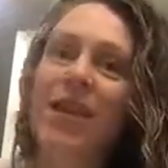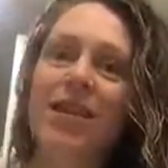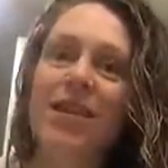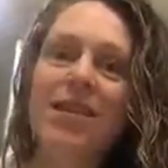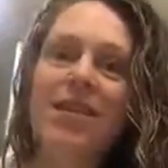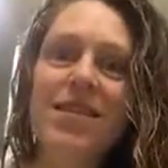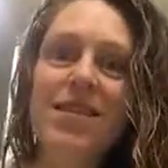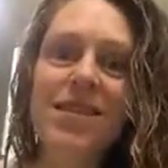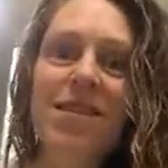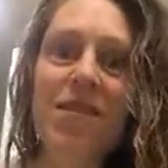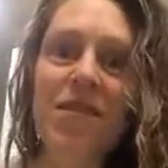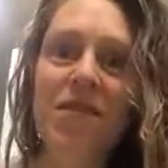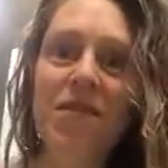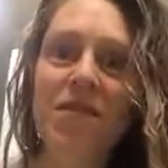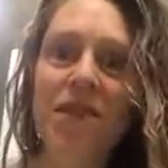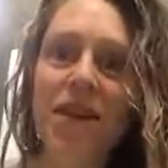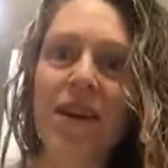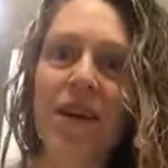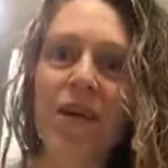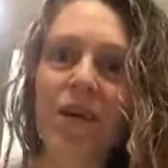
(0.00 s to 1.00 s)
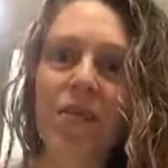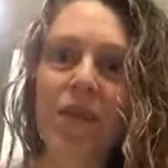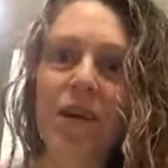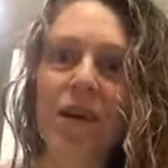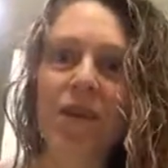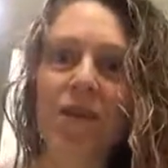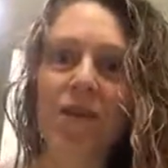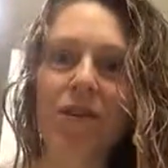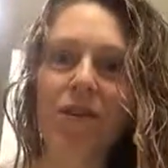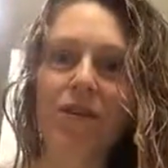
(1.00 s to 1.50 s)
This is the other thing. Oh
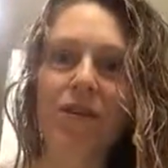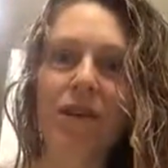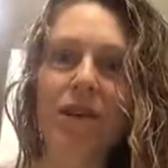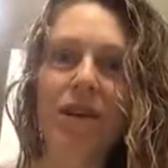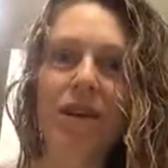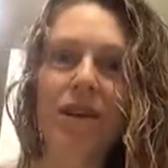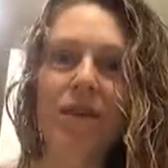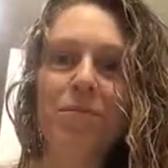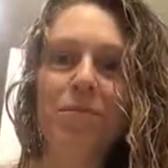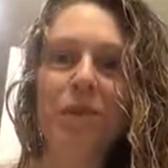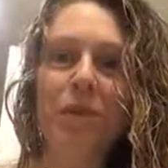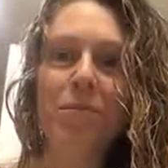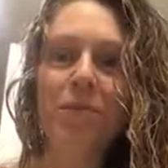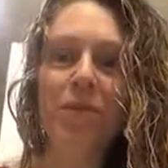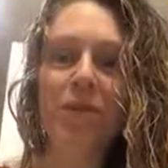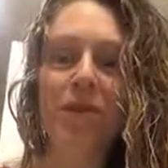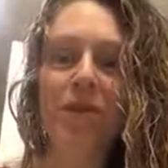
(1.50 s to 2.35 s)
my gosh. People